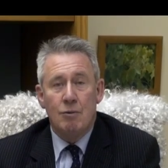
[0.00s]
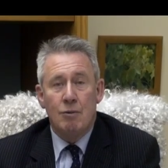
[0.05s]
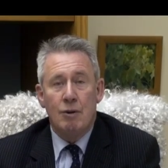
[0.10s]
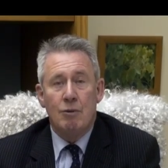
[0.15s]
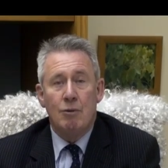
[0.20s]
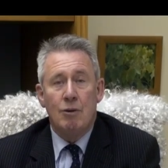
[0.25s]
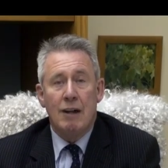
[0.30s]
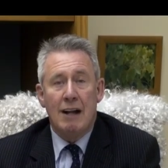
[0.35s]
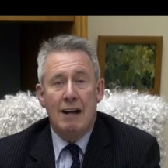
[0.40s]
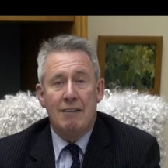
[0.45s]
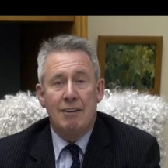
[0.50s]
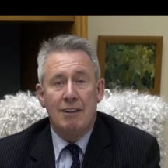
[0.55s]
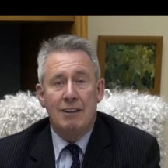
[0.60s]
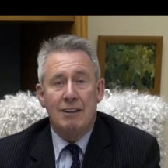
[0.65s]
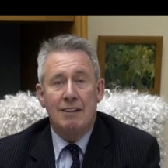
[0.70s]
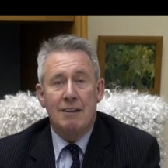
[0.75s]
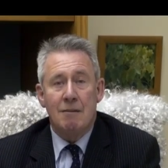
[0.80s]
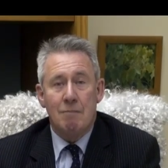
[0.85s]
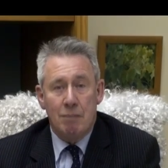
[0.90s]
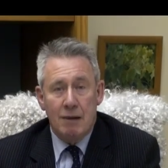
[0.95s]
we will have
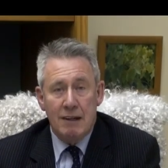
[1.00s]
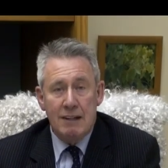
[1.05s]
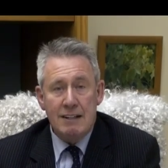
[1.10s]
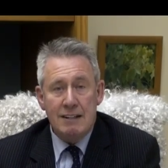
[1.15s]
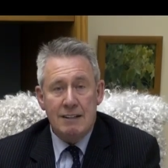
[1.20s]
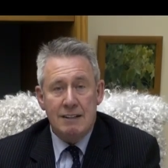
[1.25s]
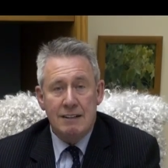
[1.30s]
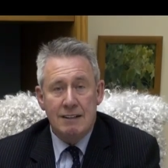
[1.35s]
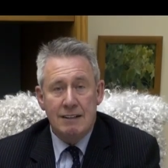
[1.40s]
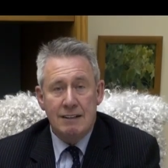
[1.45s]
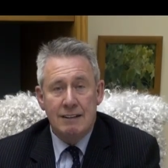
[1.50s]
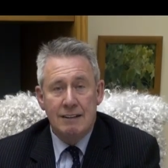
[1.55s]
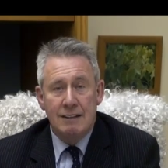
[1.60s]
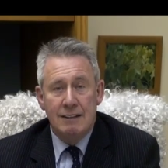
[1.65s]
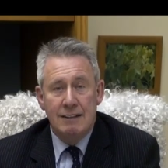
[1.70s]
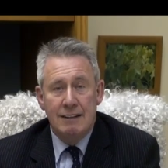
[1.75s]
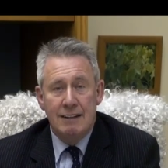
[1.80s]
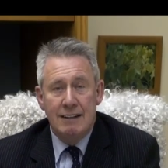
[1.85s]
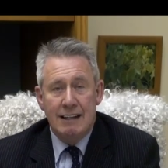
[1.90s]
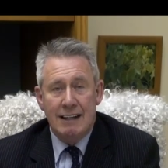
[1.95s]
it complete
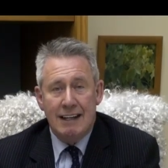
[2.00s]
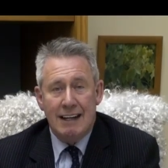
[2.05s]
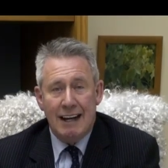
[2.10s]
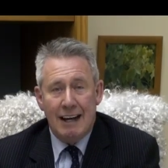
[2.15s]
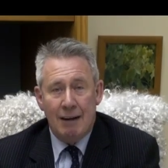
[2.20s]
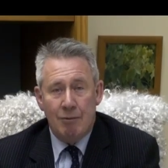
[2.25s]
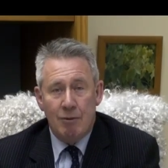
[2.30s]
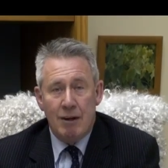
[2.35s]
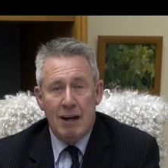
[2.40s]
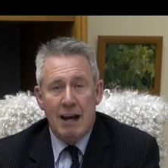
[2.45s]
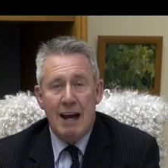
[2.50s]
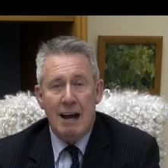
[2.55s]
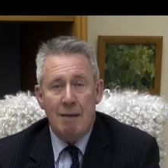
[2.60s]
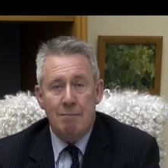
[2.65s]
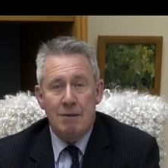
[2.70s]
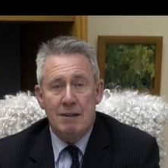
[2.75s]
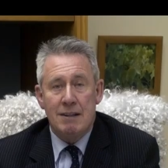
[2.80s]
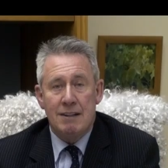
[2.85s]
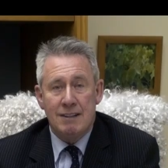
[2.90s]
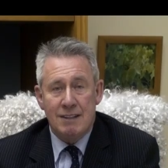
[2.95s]
and we're
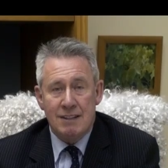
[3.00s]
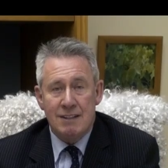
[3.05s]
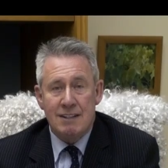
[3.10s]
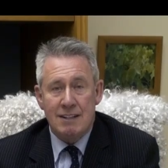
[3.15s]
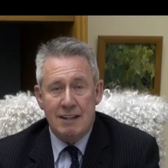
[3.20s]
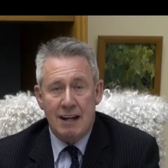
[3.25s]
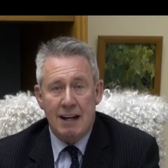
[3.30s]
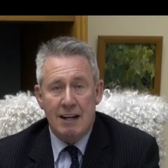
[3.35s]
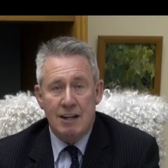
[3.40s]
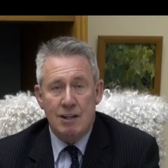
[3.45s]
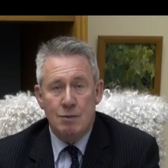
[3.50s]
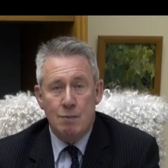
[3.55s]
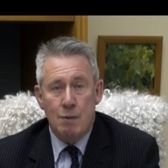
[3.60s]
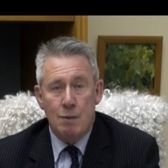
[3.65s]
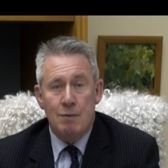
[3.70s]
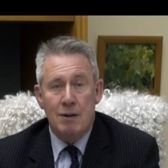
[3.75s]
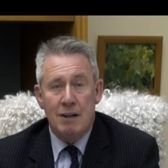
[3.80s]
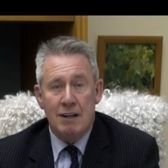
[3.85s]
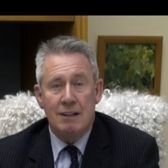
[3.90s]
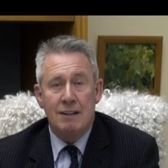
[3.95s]
happy at this stage,
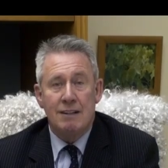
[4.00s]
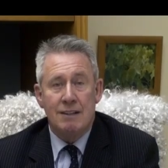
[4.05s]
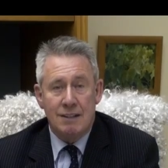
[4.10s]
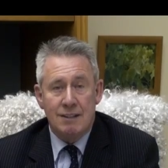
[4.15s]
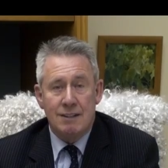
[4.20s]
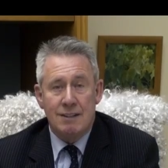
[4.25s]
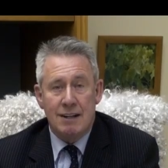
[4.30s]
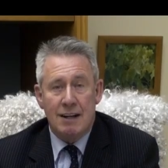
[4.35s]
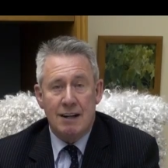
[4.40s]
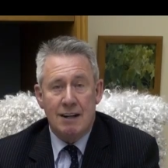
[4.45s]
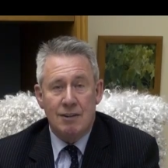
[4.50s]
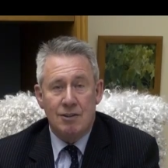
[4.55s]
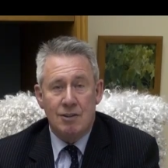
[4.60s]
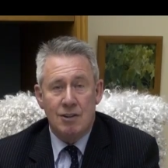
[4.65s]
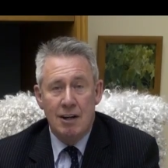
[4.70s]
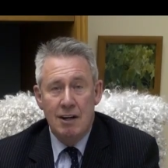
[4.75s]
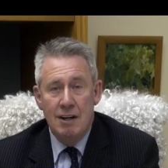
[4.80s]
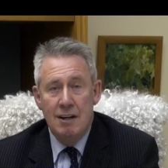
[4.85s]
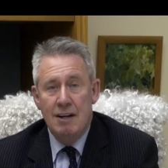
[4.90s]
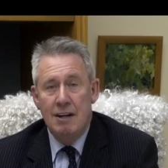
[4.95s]
prepared at this
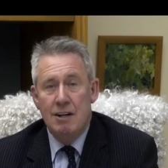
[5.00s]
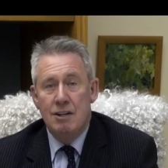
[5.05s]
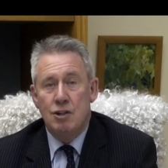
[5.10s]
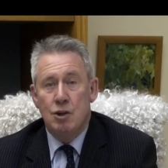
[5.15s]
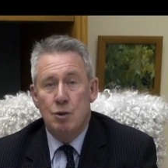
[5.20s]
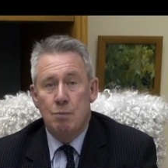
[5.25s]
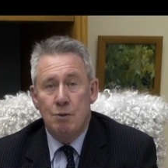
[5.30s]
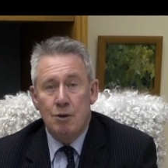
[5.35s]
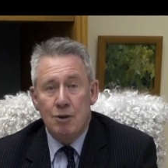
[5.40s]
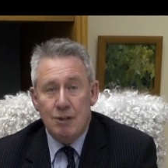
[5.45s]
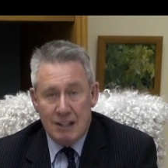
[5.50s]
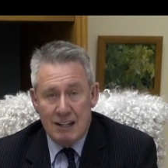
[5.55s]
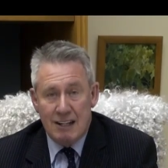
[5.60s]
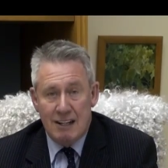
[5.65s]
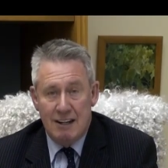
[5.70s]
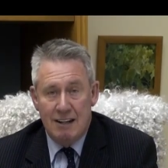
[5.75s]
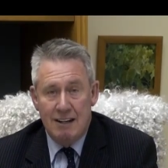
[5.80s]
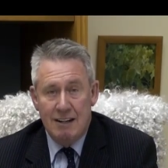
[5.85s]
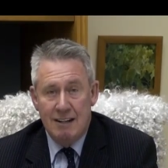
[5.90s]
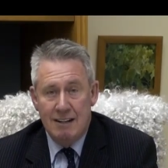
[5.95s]
stage, to put
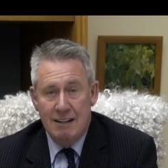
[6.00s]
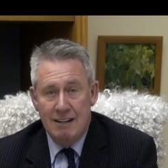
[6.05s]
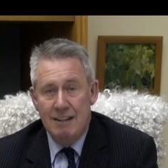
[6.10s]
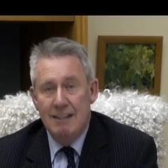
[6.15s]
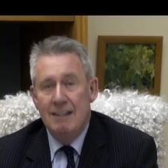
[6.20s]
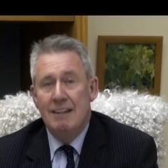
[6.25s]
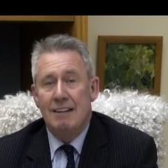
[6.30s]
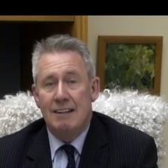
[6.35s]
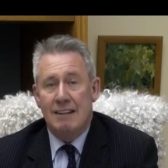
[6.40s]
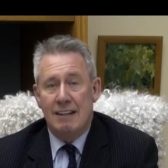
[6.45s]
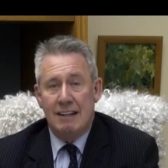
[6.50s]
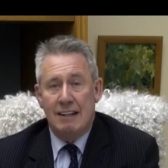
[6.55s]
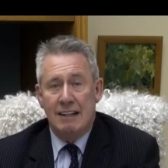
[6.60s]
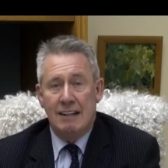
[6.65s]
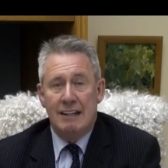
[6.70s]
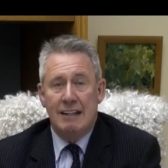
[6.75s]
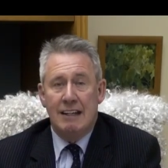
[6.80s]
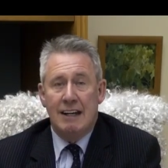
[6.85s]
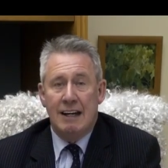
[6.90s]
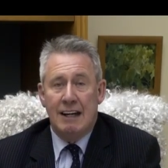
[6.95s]
in
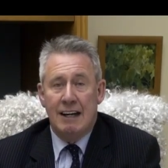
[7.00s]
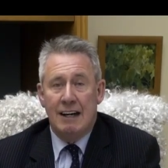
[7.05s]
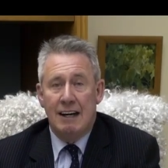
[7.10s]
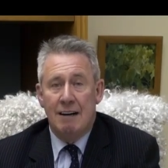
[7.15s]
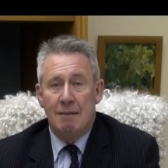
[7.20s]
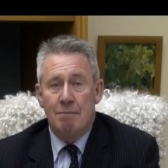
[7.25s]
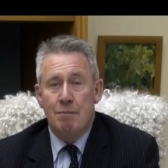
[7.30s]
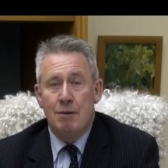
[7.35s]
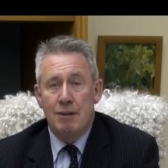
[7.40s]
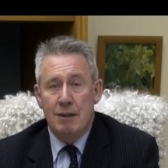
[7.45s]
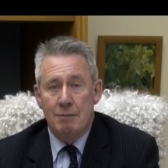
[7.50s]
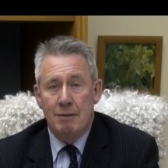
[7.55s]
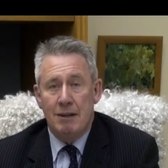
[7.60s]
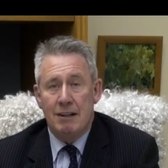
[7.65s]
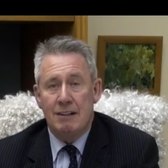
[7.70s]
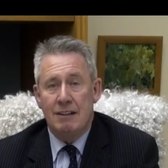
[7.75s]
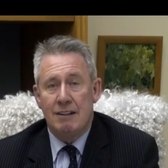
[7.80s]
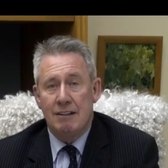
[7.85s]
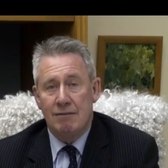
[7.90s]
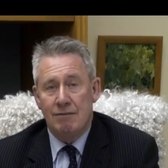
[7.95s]
the uh,
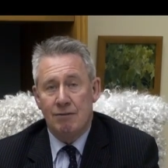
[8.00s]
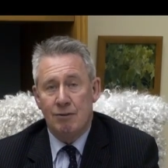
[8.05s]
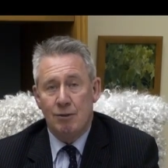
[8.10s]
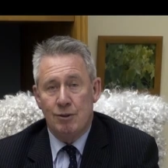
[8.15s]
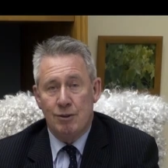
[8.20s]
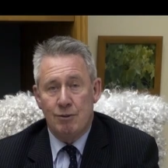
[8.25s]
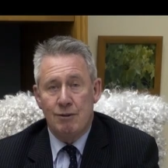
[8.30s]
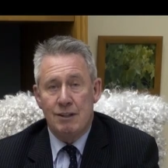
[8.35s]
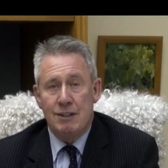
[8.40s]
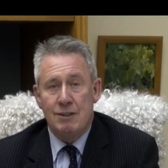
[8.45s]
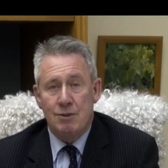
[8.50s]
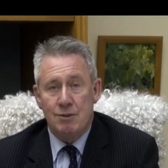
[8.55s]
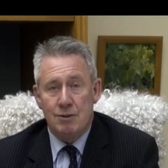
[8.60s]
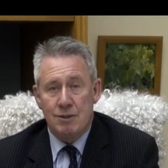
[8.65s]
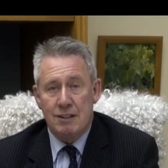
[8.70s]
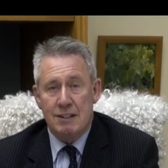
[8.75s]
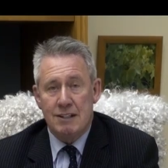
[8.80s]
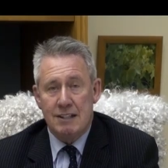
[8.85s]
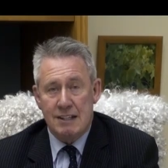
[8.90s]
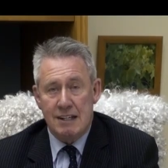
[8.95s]
permit for the
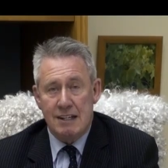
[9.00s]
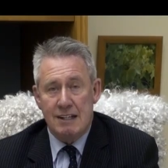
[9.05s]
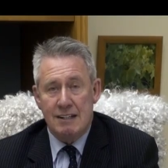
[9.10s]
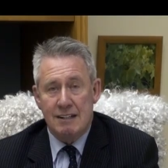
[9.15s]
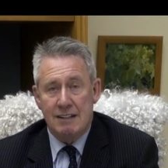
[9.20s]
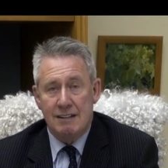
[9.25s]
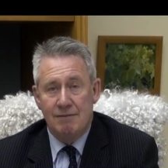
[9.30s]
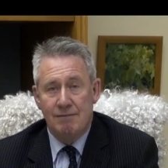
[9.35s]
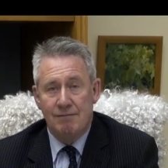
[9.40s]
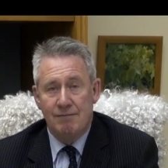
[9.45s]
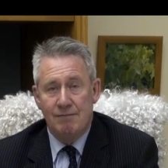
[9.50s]
resource consent.